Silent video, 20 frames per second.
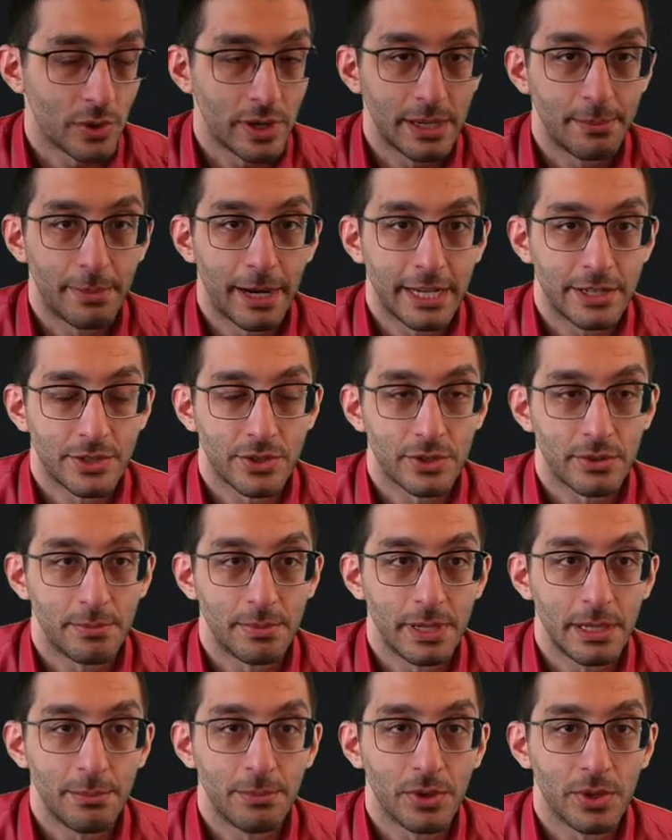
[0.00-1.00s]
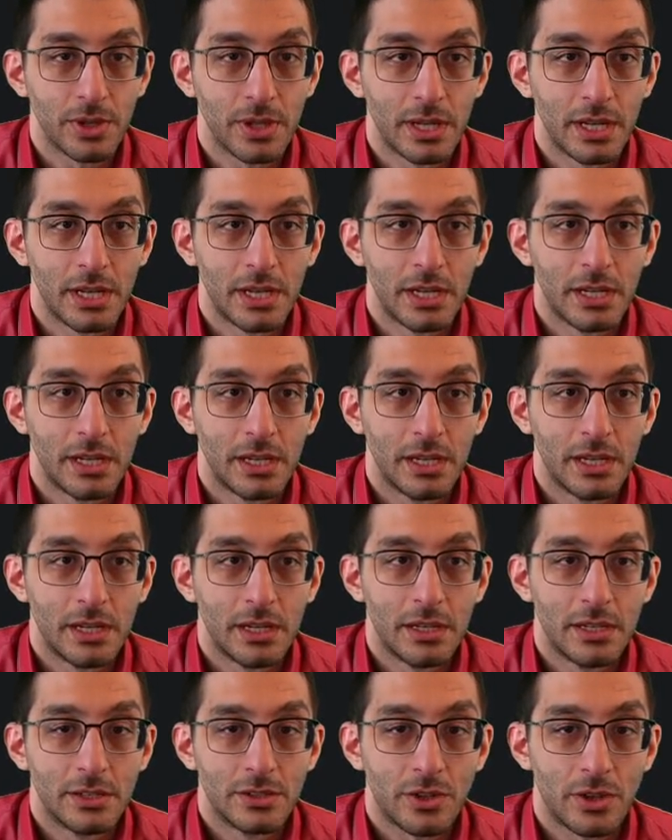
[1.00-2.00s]
by certain people.
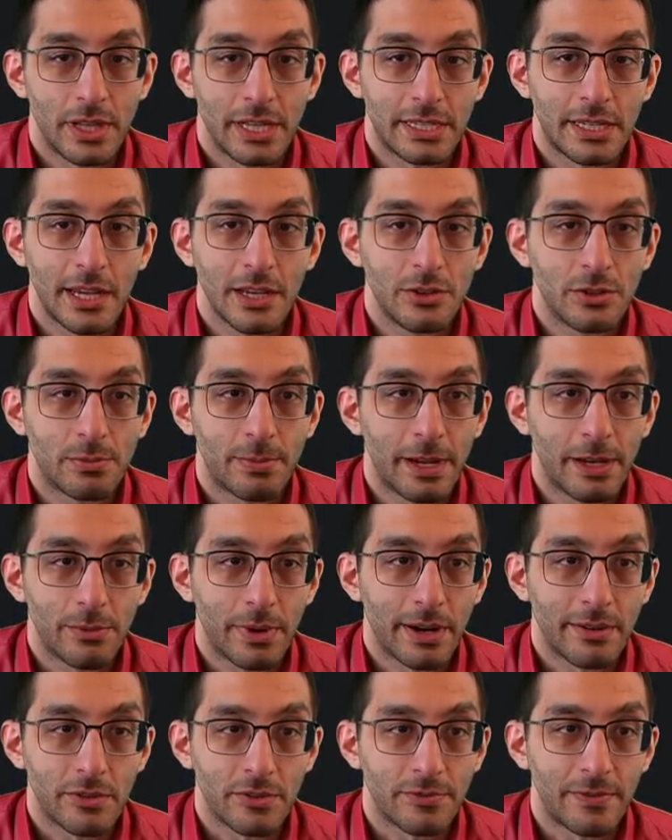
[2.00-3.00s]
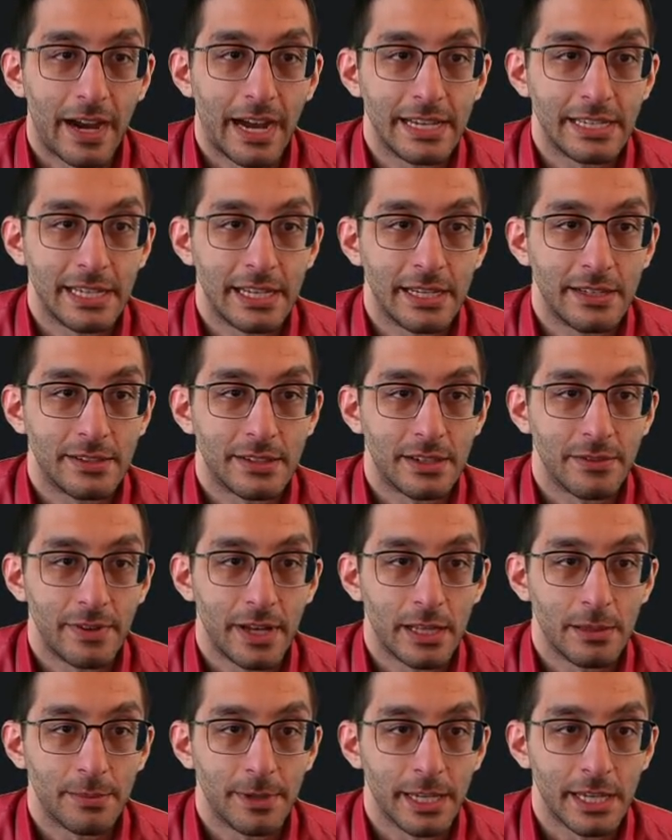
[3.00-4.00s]
So let's say you spend whatever 5 days
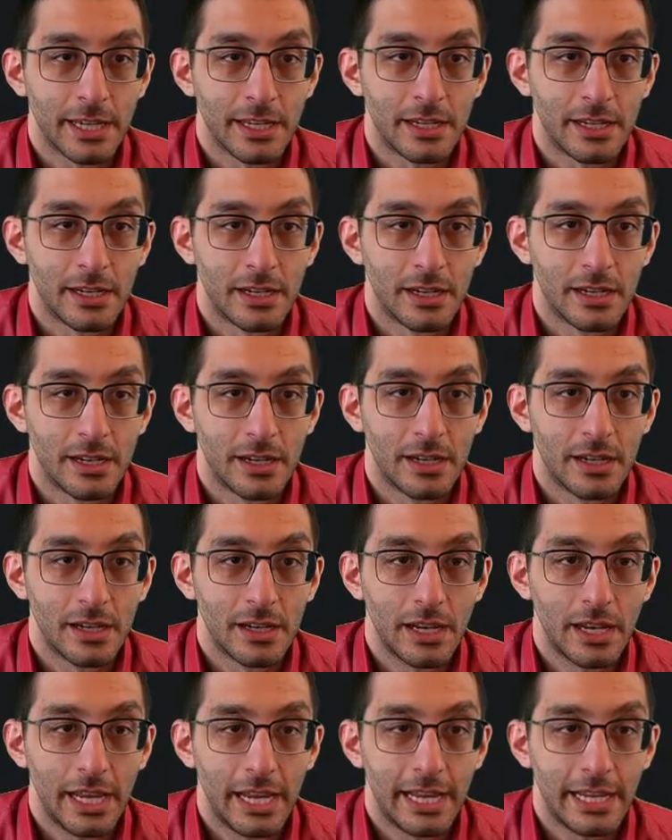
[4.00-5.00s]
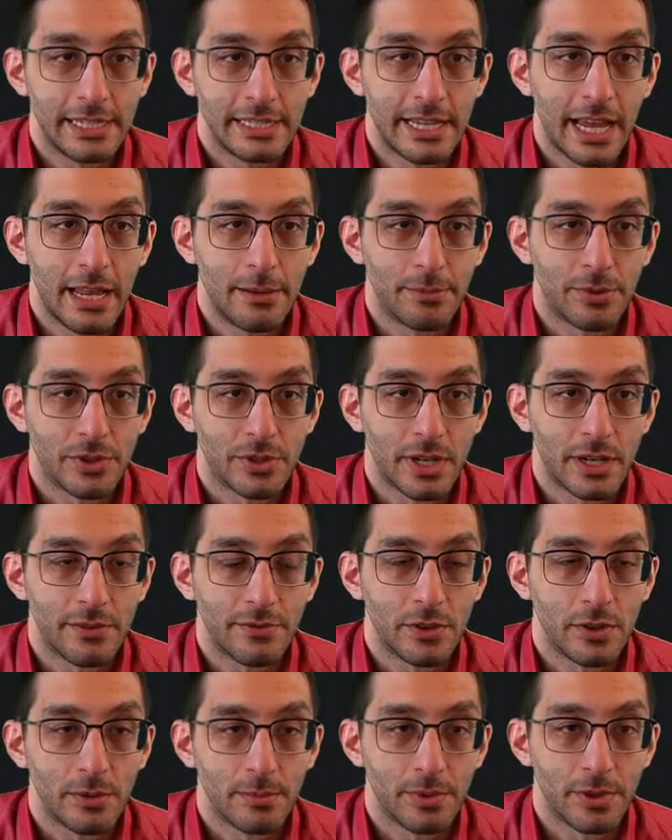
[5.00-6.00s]
developing it, and 10% of
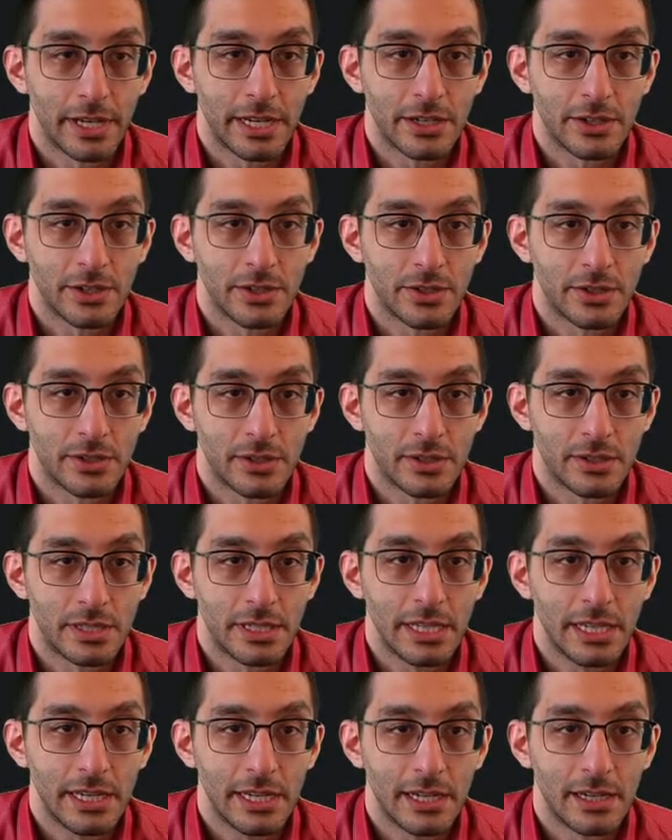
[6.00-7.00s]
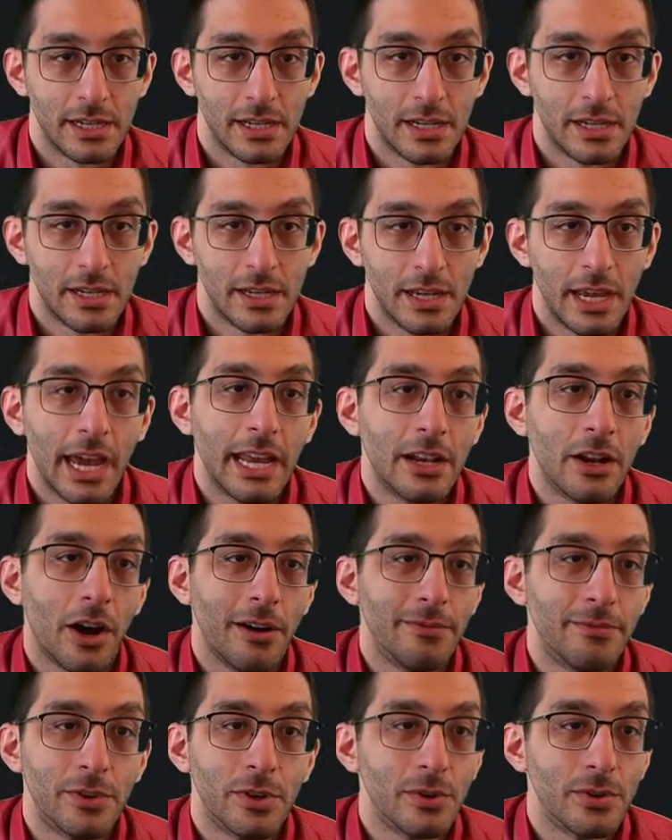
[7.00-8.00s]
your players see it, and of
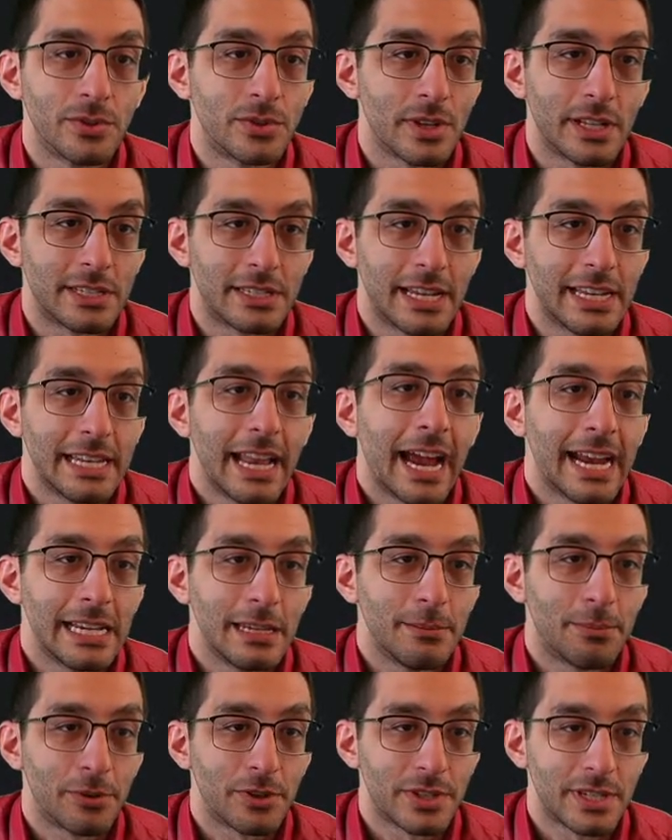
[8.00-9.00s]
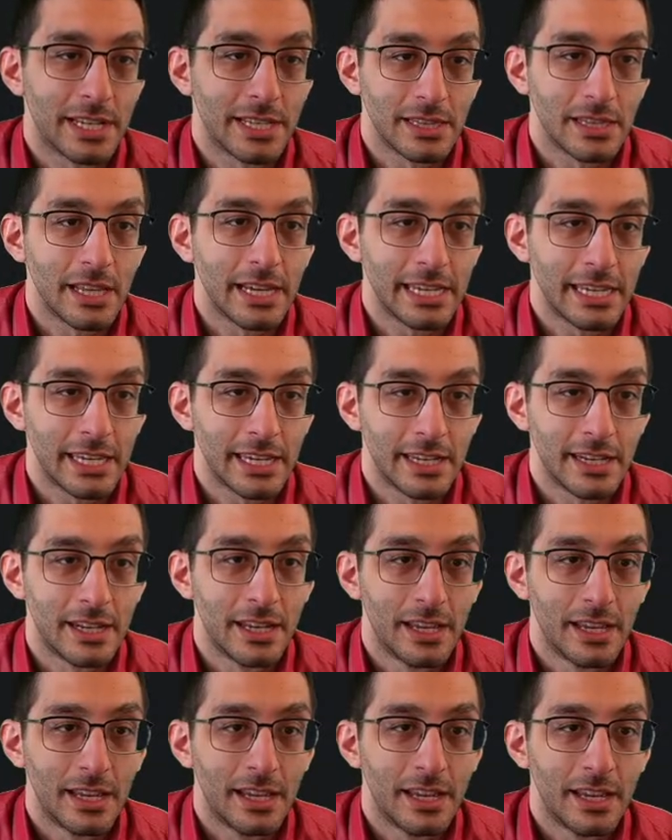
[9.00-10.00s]
those, let's say 90% like it.
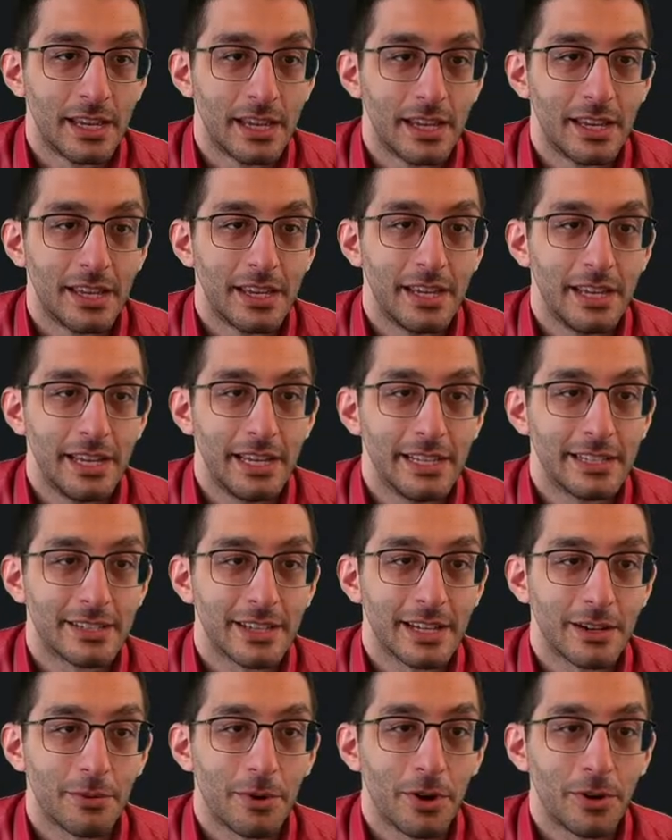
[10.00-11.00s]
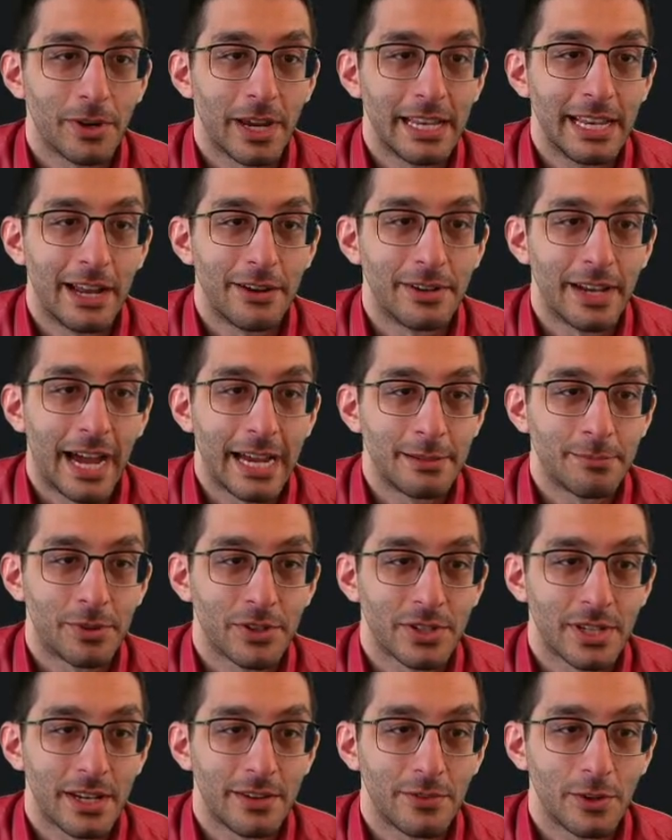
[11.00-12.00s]
It's like, well, okay, now
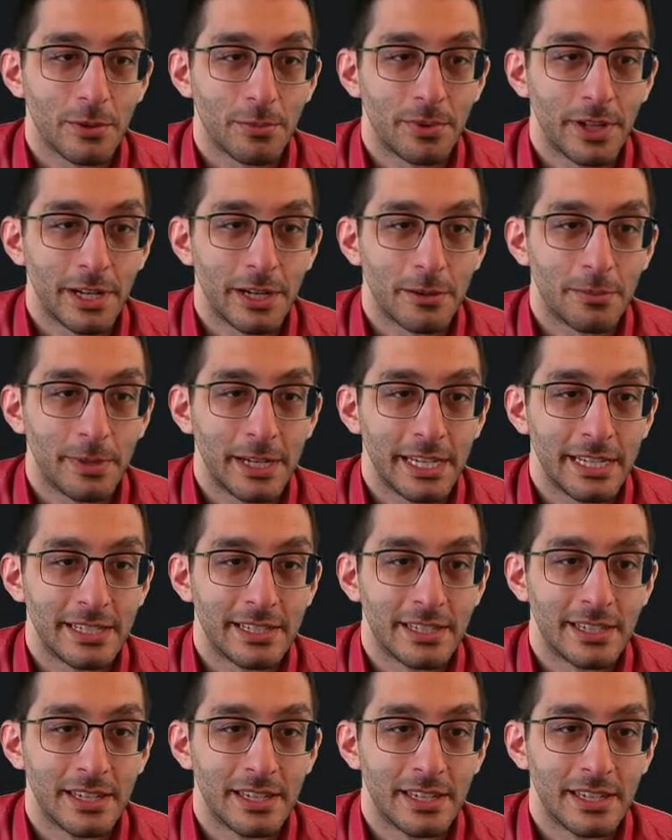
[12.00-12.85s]
9% of your player base